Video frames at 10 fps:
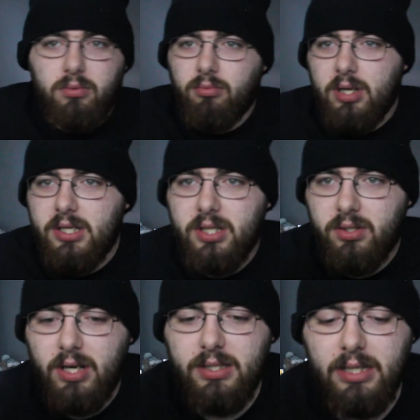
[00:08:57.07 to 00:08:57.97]
Well, it's
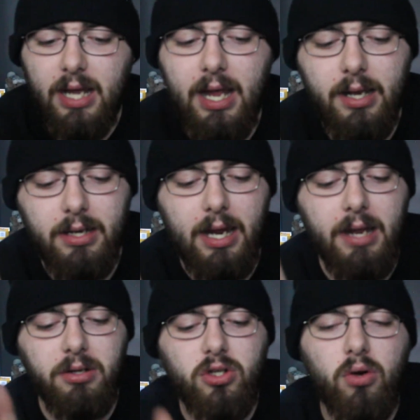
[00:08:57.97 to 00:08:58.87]
just crazy. And
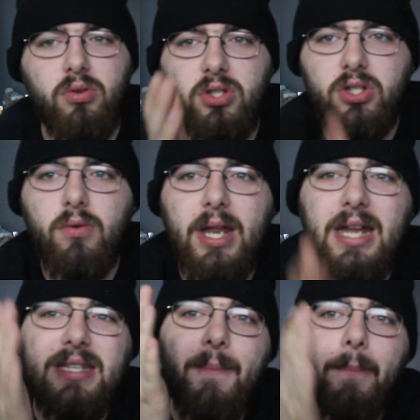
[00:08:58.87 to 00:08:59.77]
it goes to show that
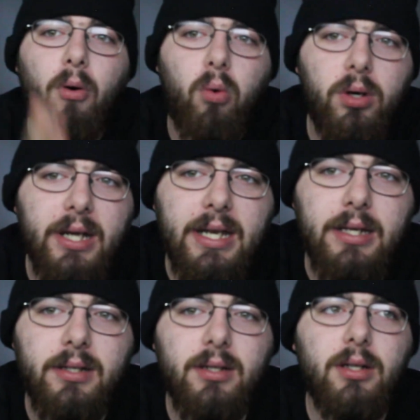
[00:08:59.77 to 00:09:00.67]
it's
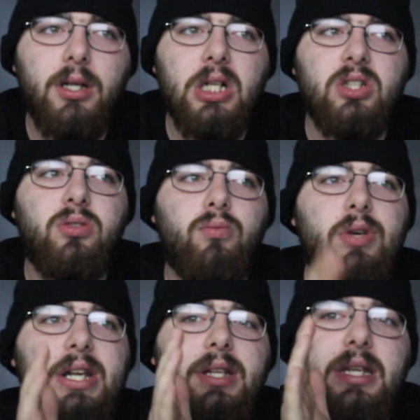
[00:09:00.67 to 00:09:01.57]
important to
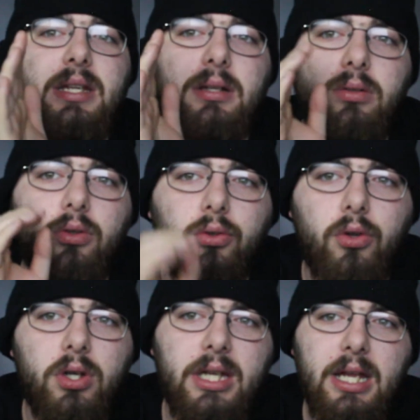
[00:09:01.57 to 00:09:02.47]
really
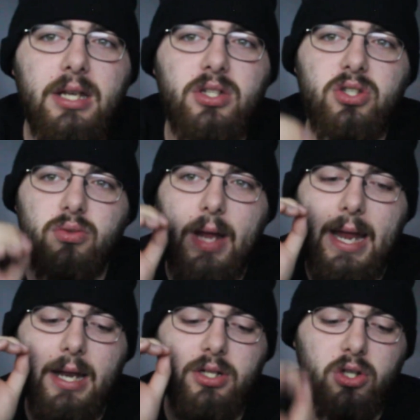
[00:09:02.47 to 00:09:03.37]
look into
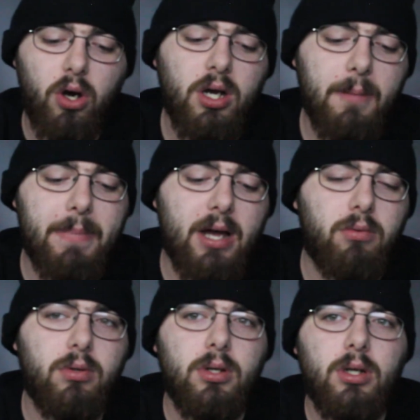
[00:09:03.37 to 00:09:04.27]
and talk about